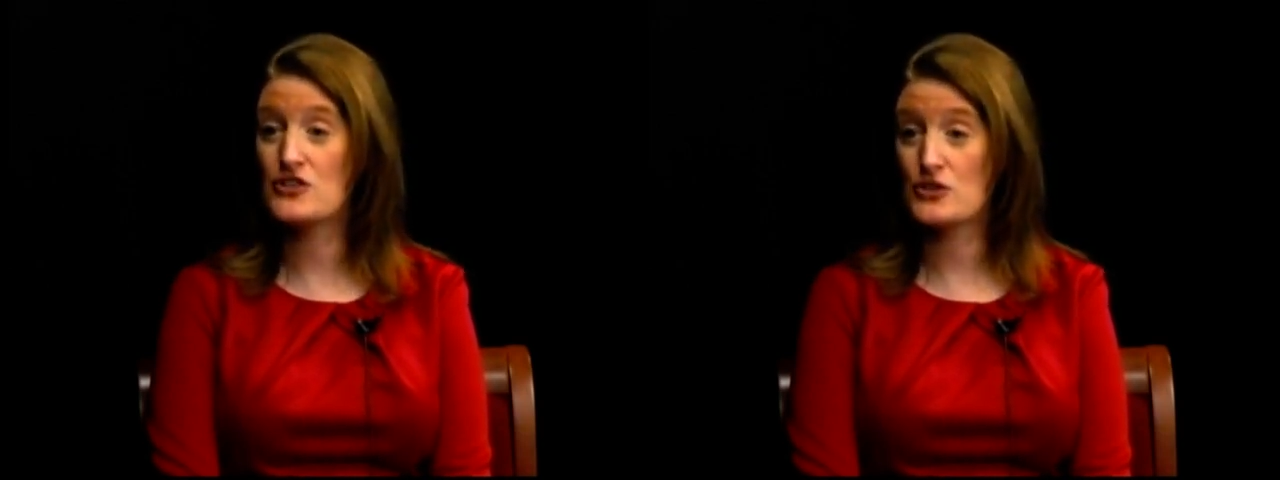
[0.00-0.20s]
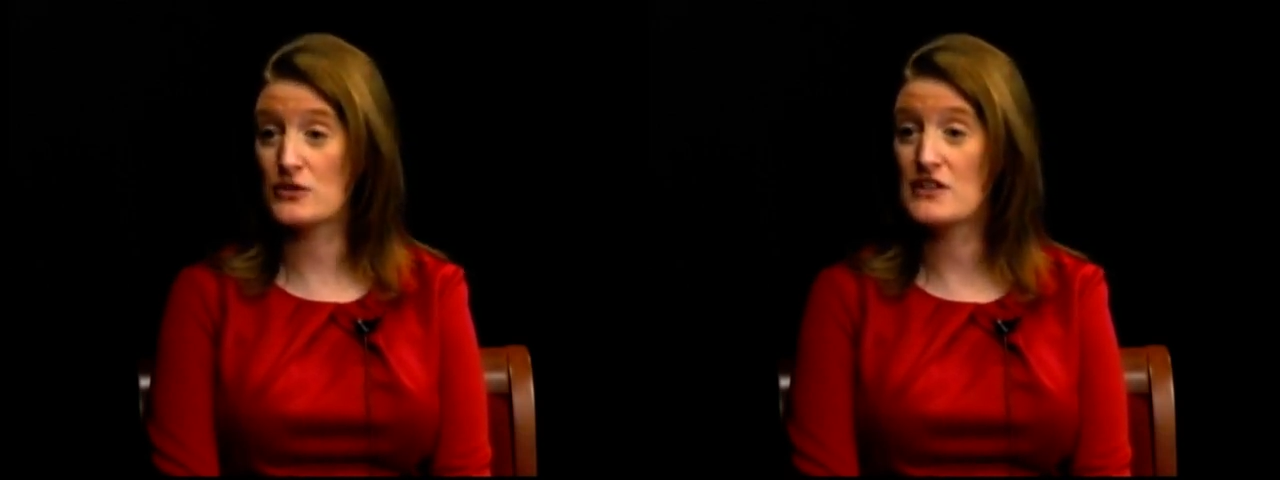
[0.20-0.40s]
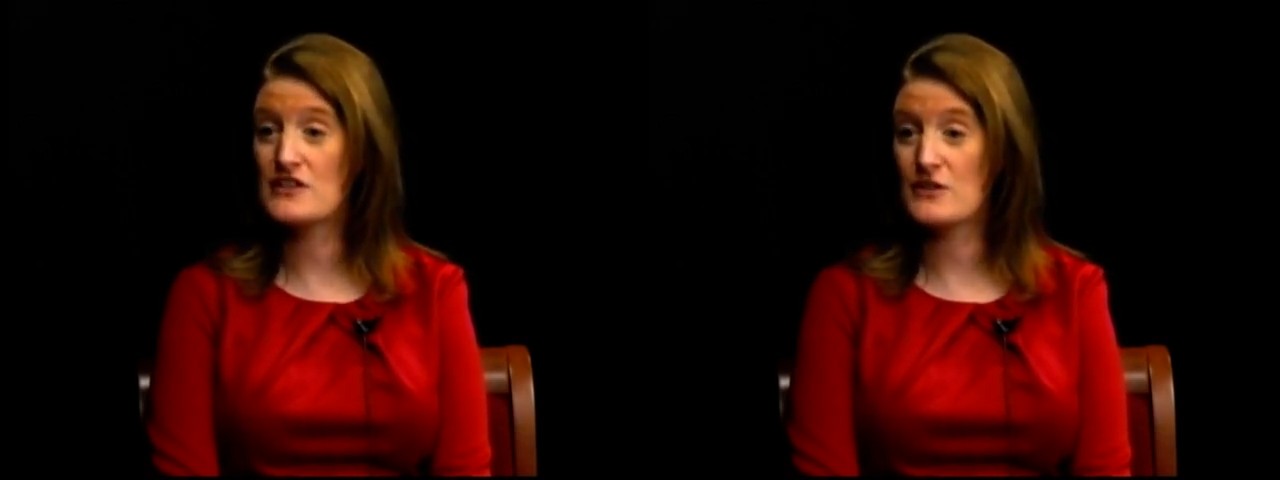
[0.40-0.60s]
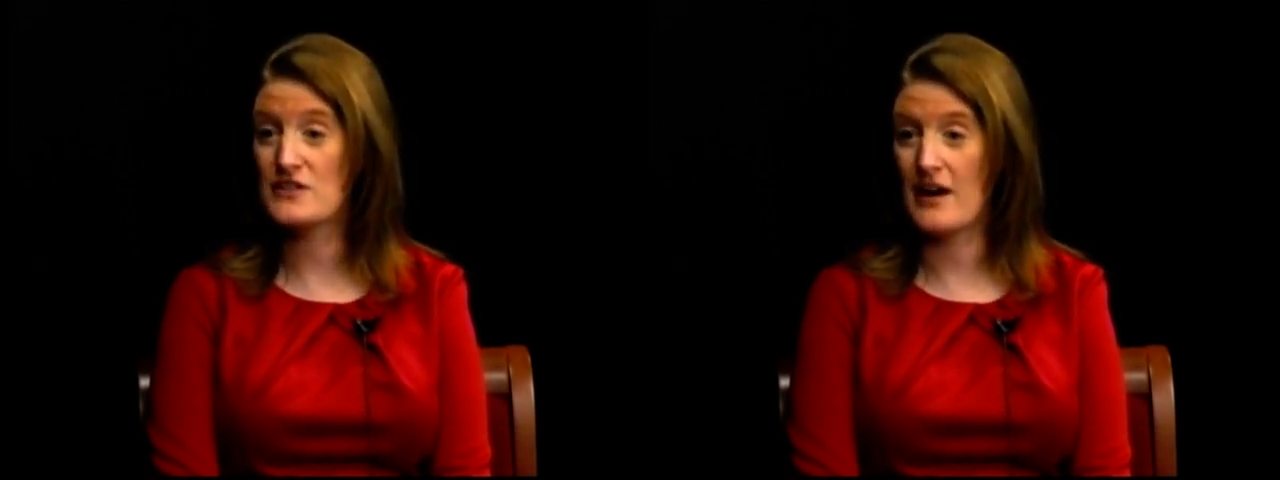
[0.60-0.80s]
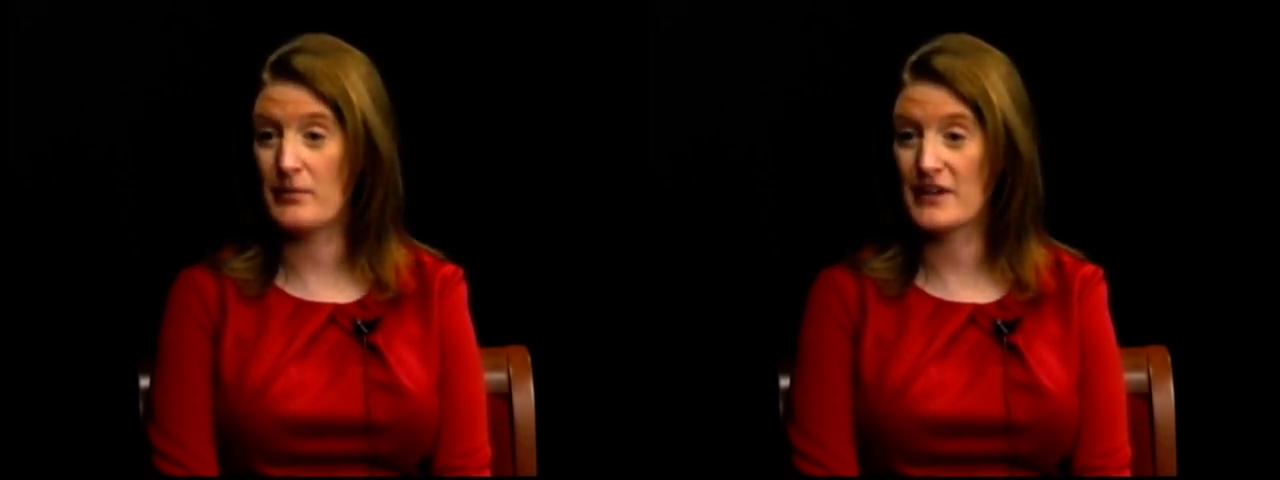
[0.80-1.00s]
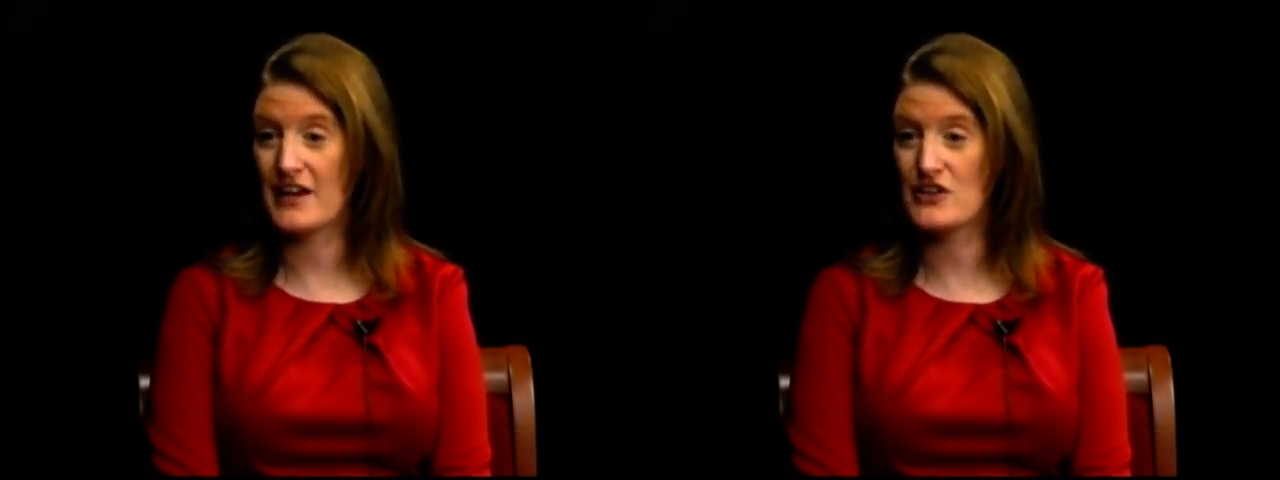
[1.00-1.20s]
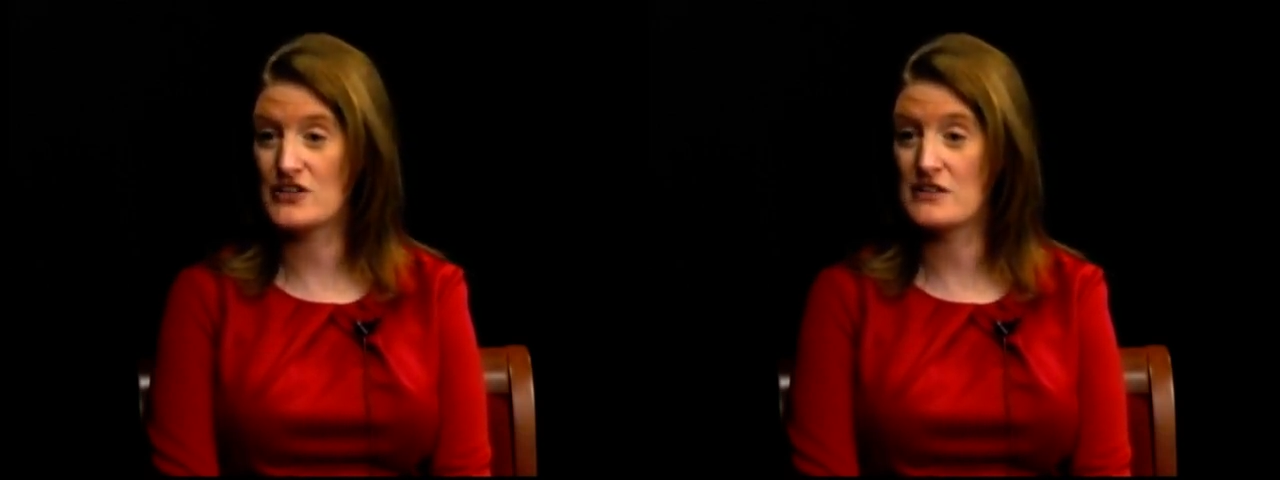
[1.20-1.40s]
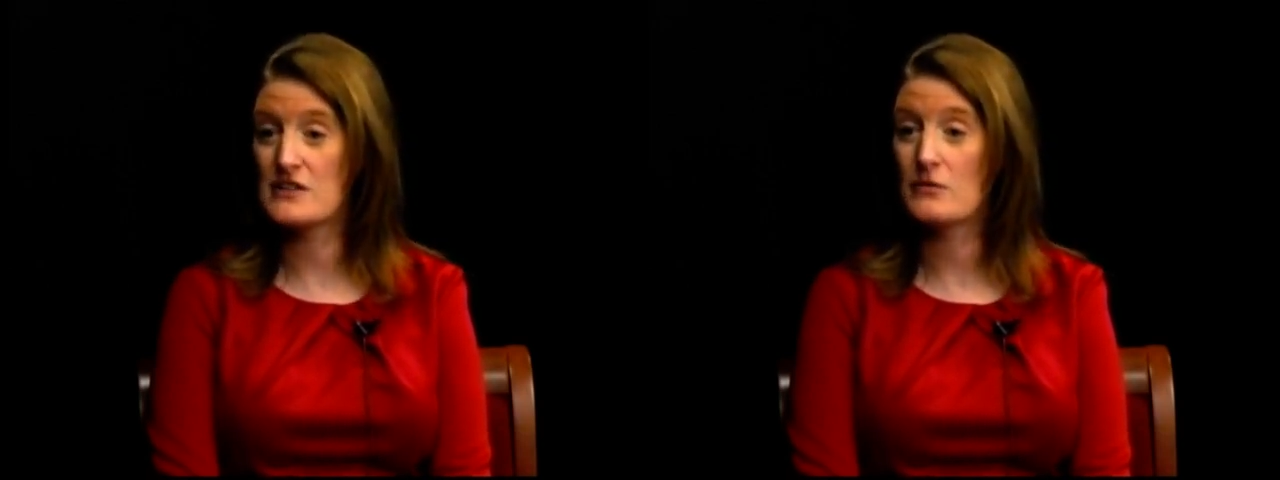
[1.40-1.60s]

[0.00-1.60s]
screens those applications,